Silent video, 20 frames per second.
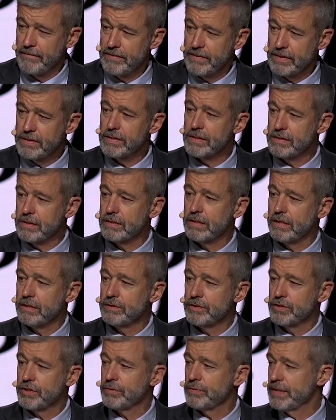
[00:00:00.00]
This is the
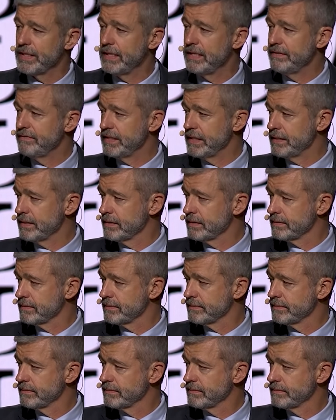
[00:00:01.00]
culture we live
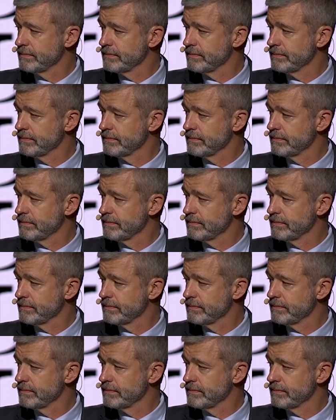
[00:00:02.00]
in.